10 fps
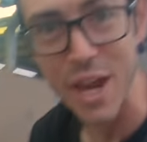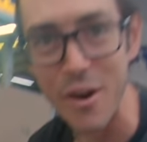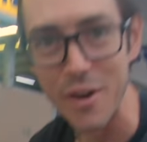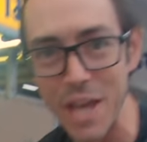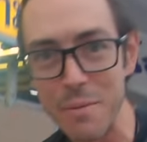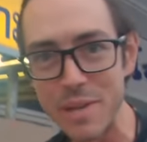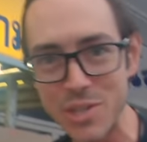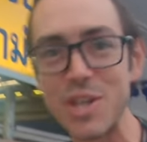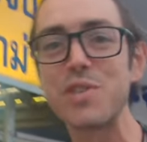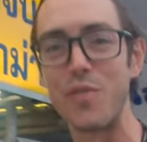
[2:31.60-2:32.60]
are in
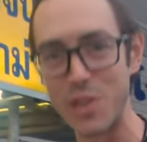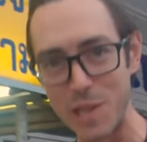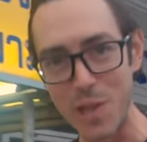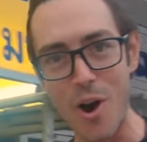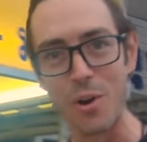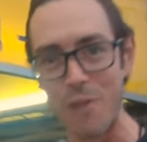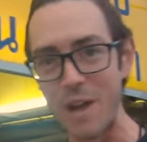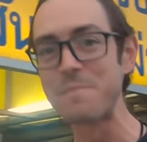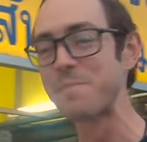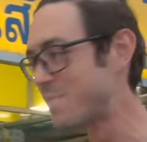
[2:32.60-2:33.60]
business for the long run.
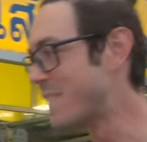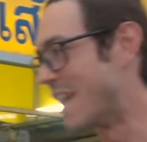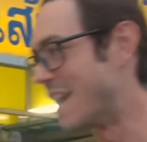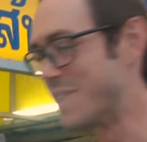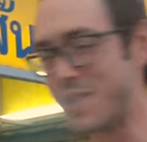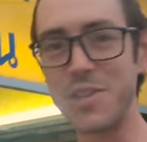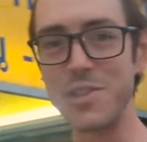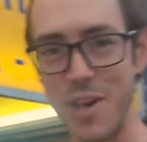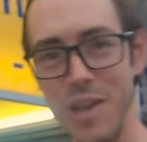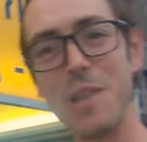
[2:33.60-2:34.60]
Yeah, this is
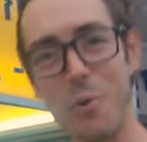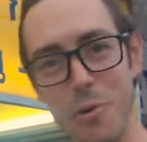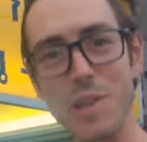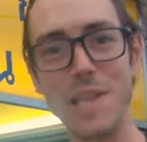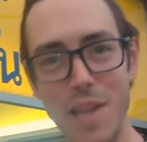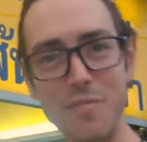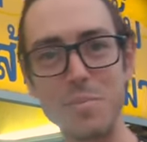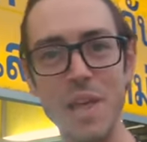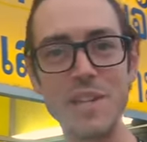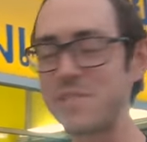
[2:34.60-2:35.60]
a locally loved
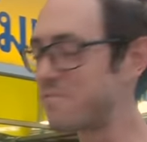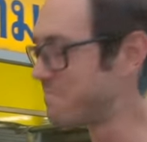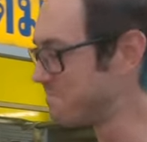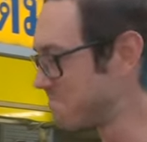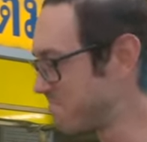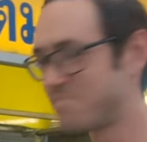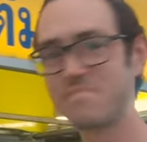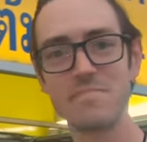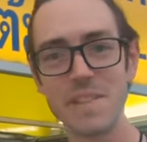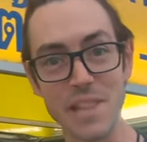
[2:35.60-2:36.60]
place.
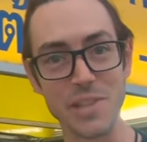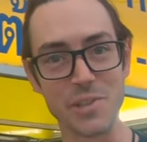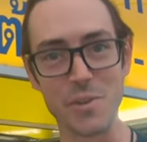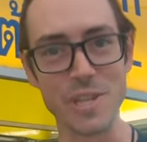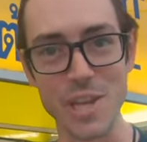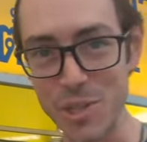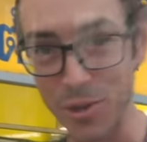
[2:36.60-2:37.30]
Let's go taste the